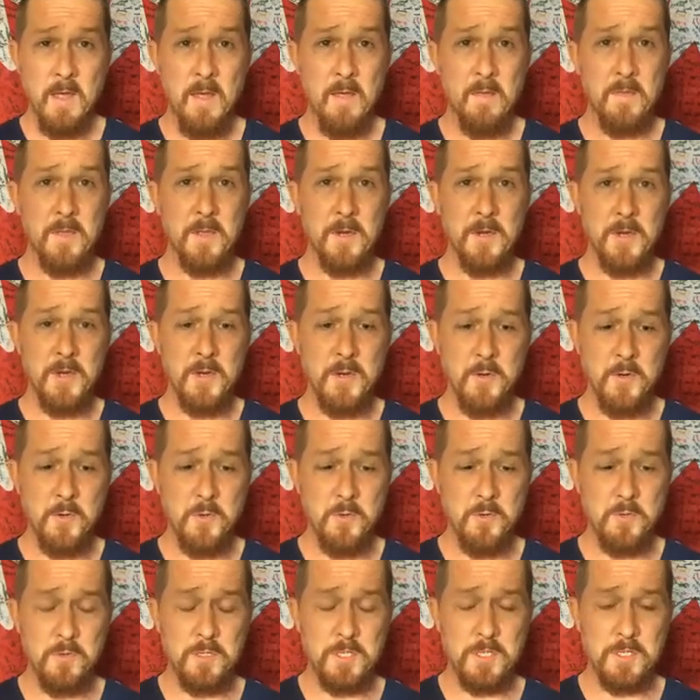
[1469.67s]
The
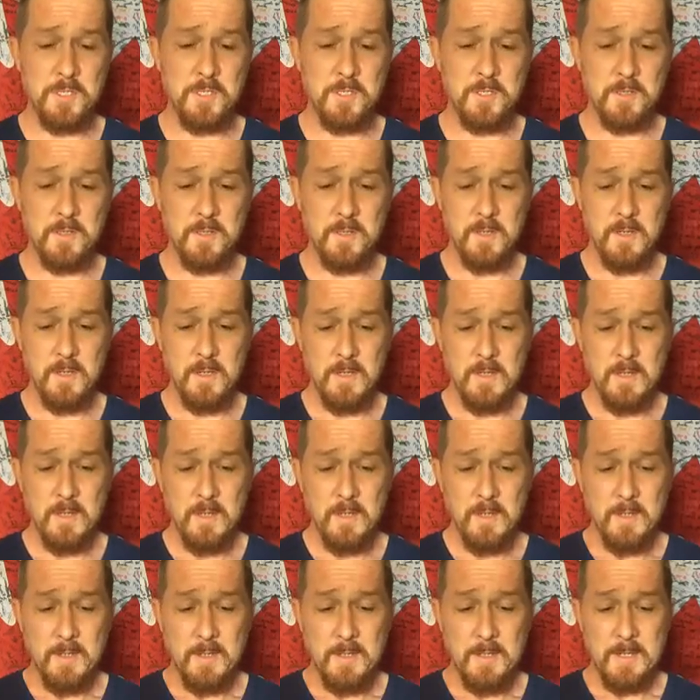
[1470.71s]
news,
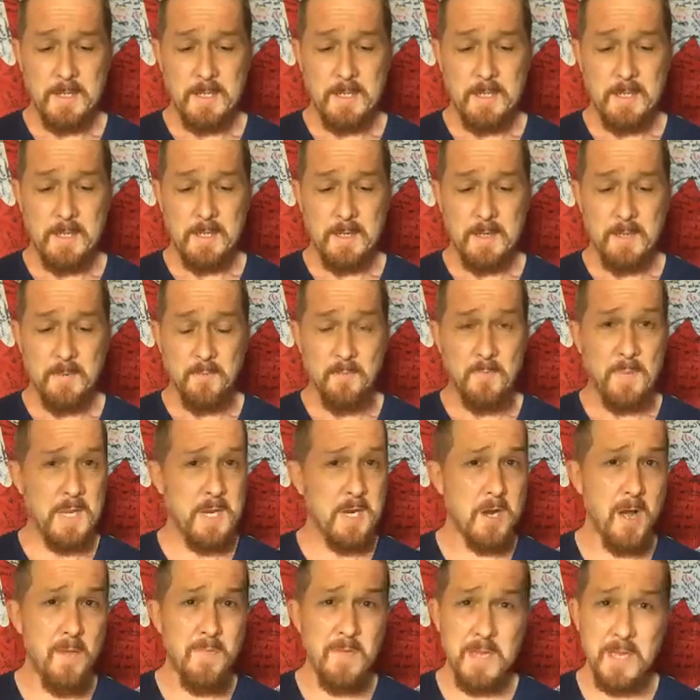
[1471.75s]

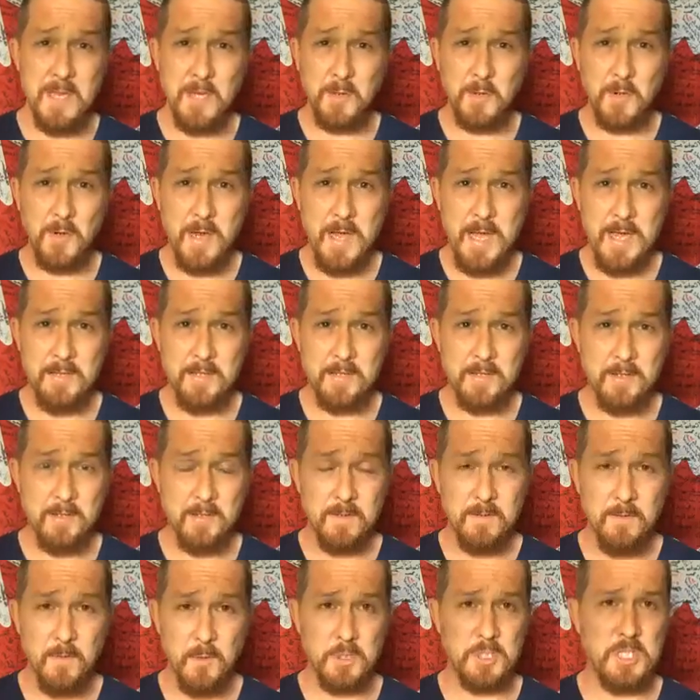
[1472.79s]
being on the internet.
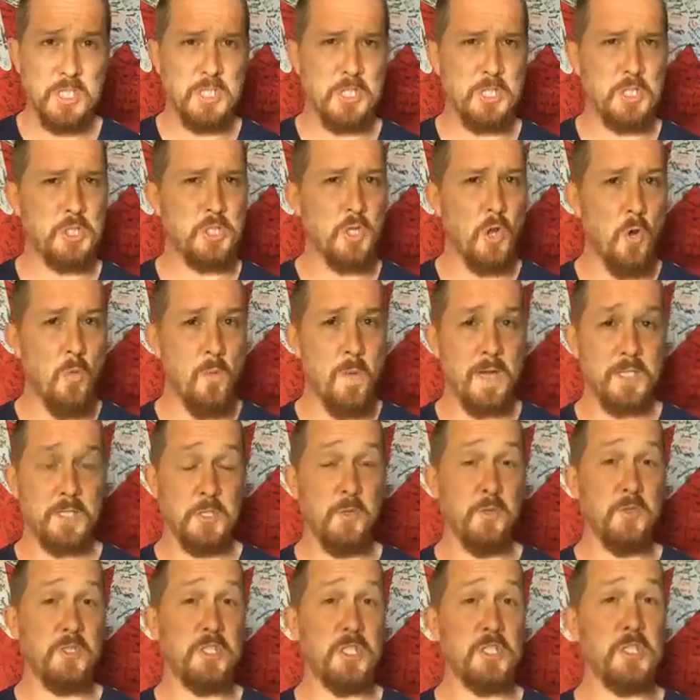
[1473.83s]
There's just so
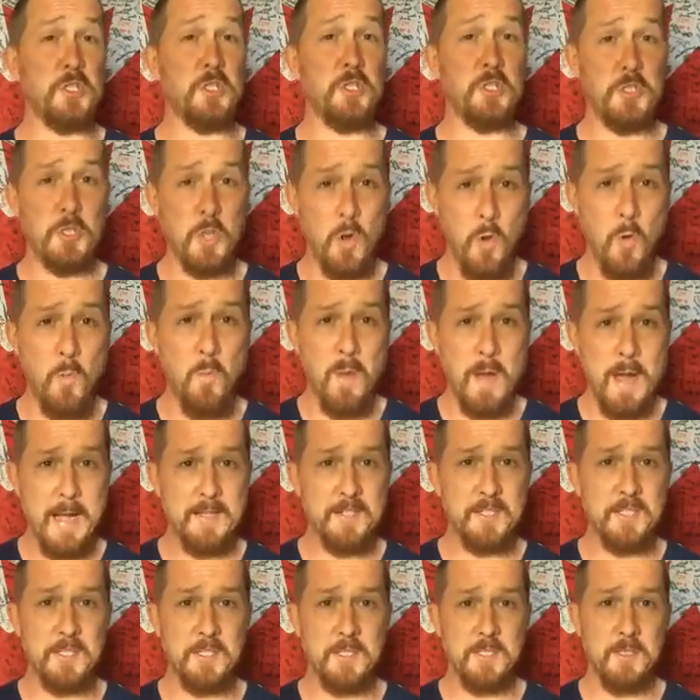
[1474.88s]

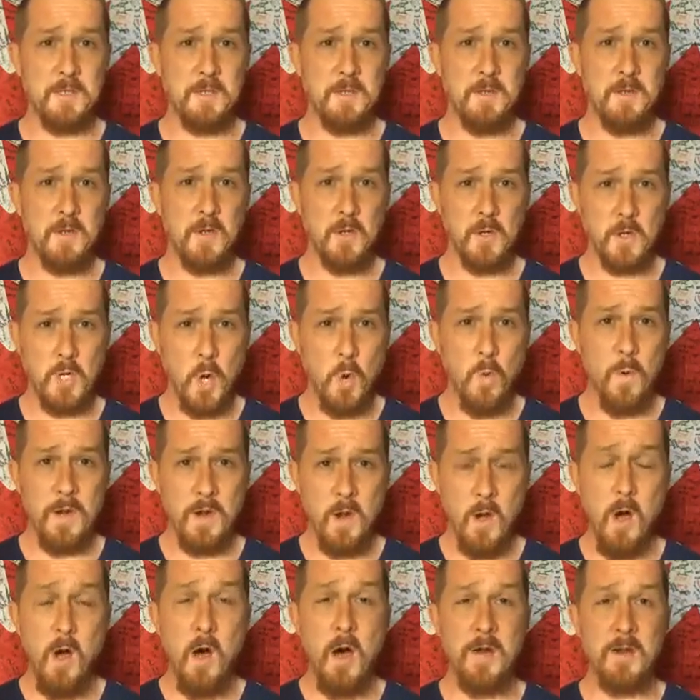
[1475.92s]
much
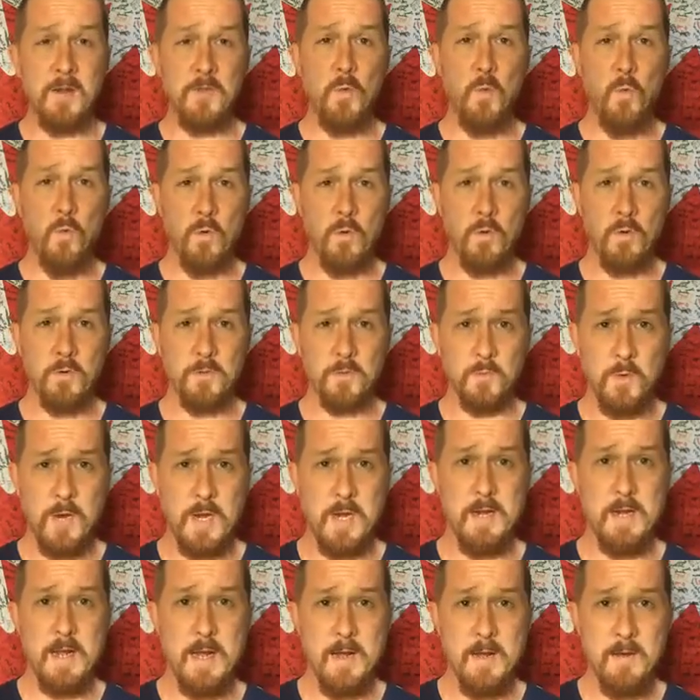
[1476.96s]
going on in the world
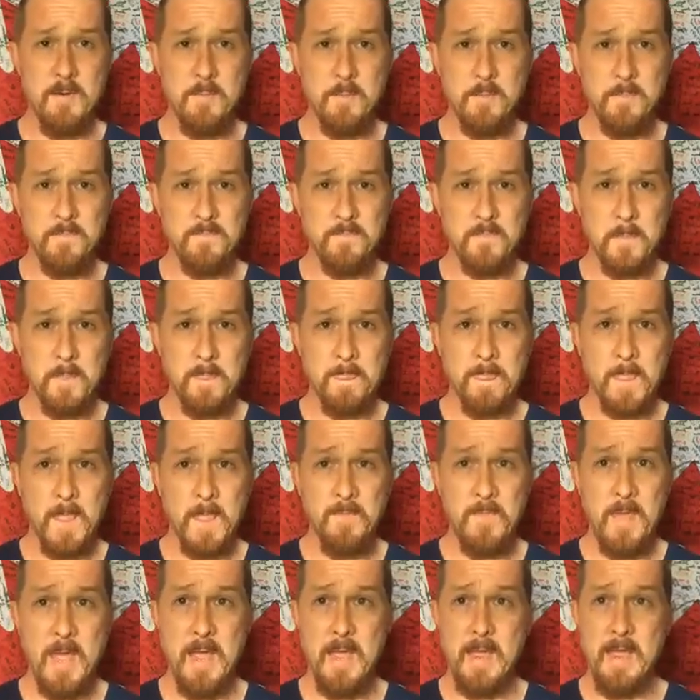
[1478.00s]
right now
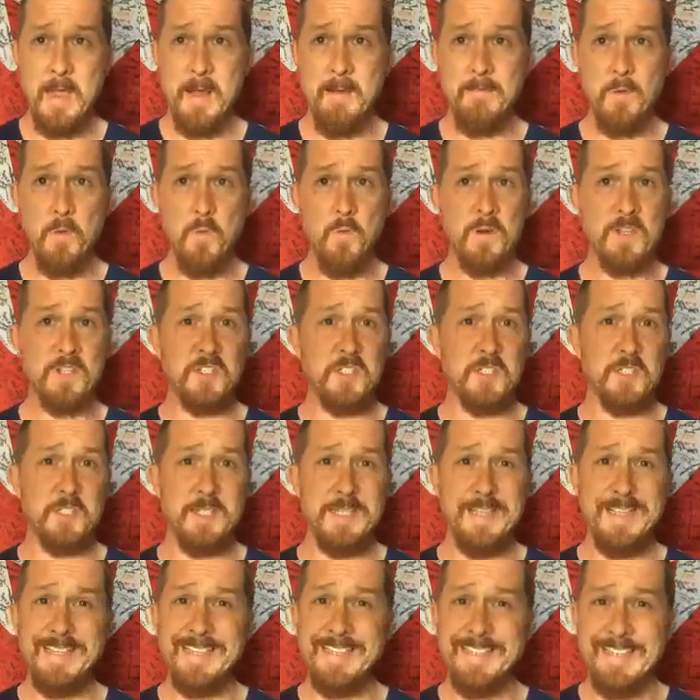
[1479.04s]
that everyone is
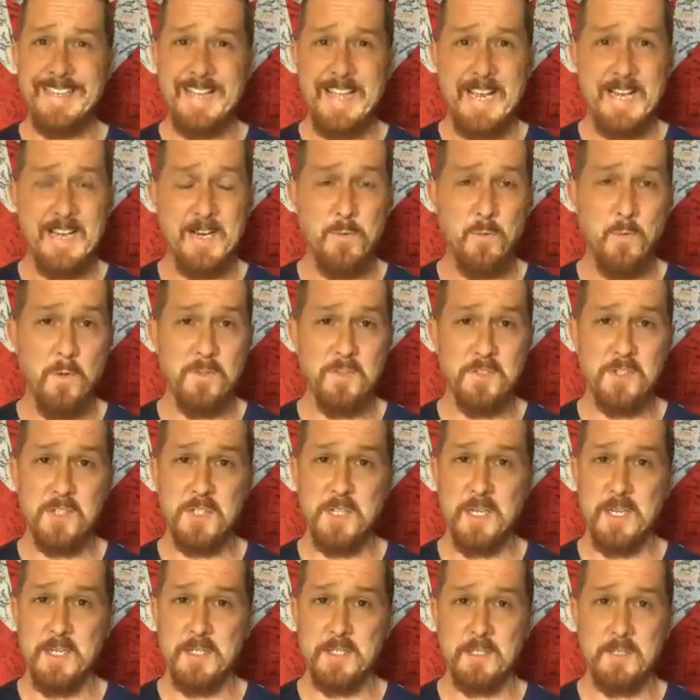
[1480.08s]
just inundated with
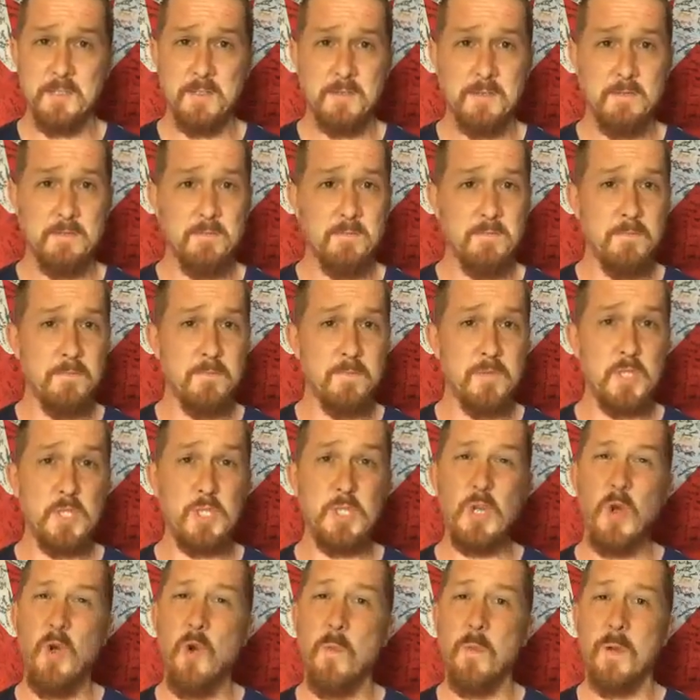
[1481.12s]
just
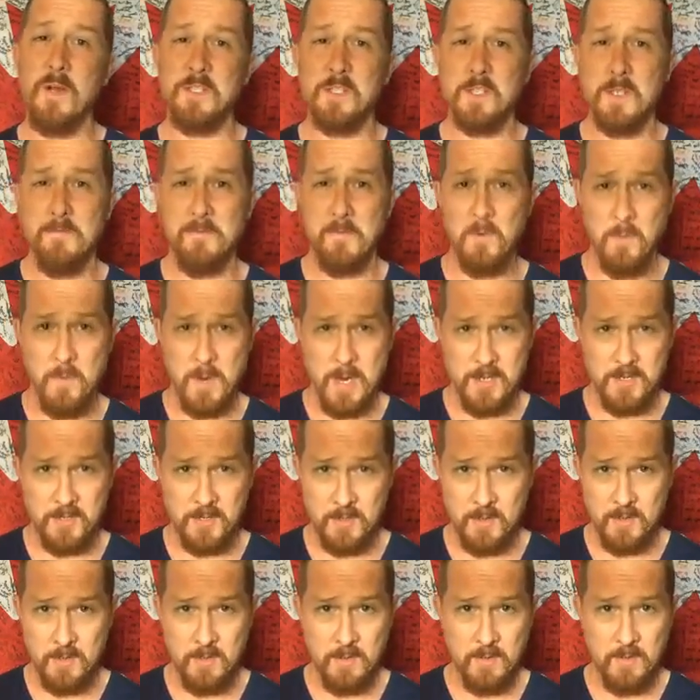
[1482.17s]
so much
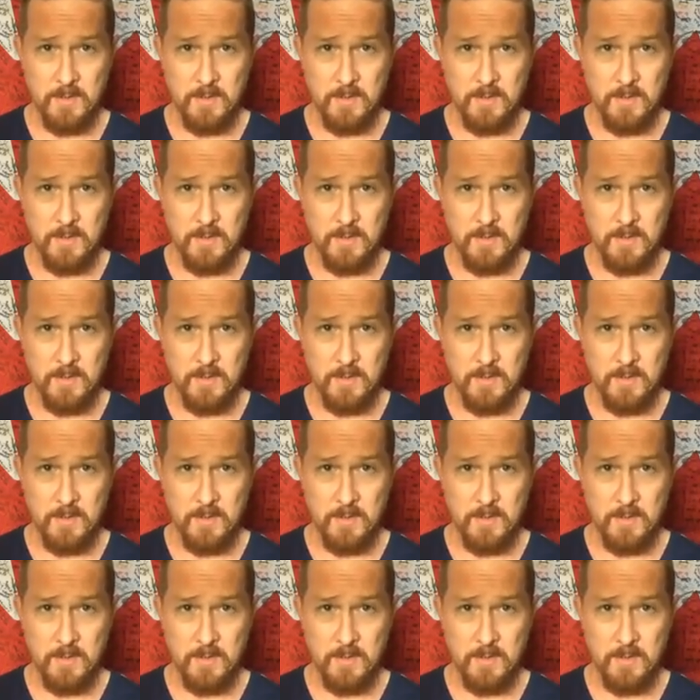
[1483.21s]
information.